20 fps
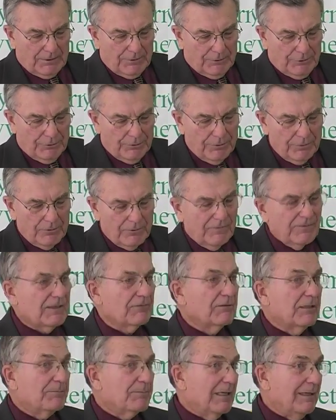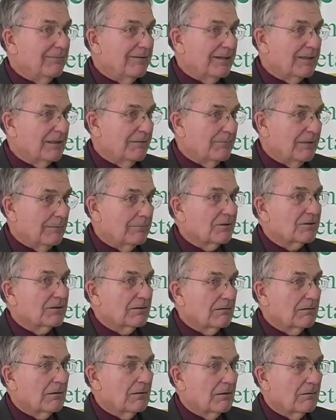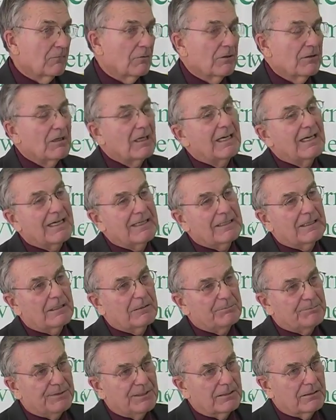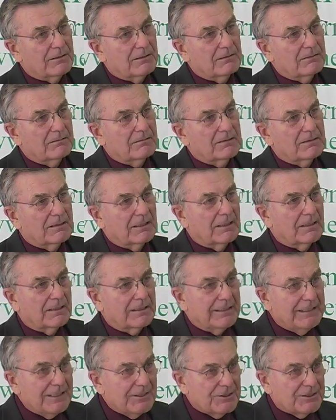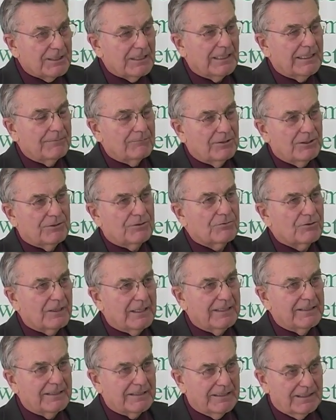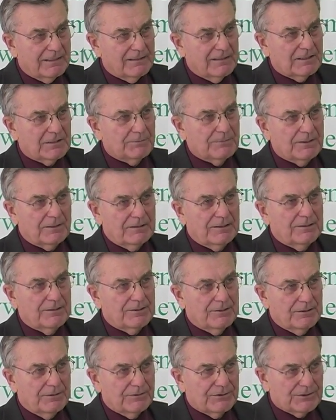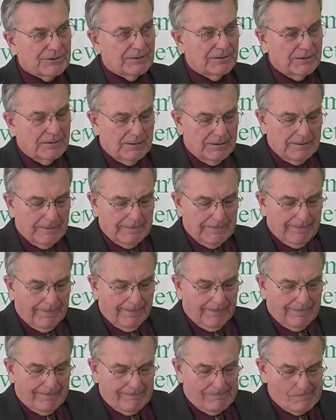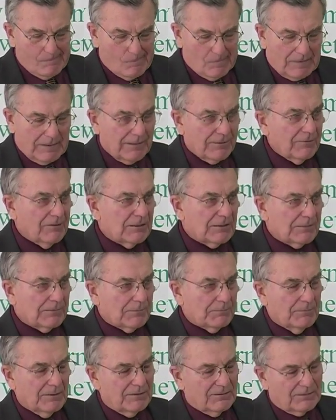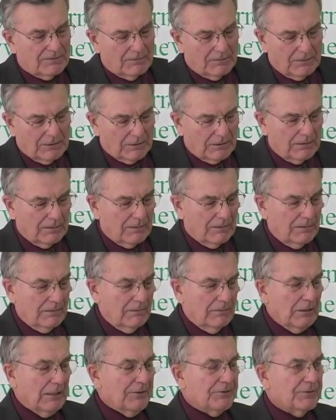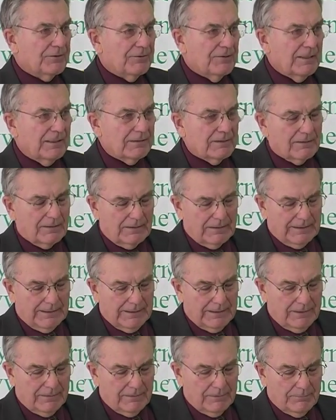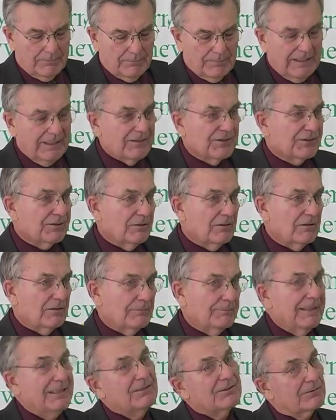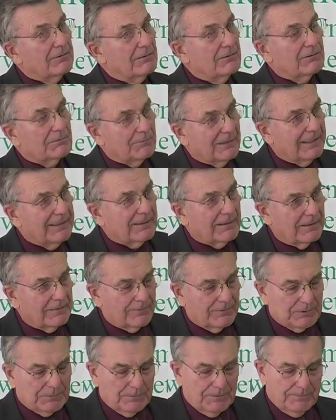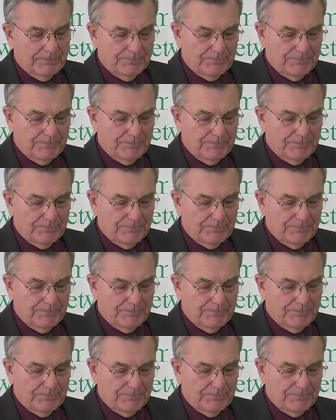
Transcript: 2 of the Republican members were on our bill each time we tried to get this bill introduced. Congressman LaTourette and Manzullo. Manzullo is my congressman.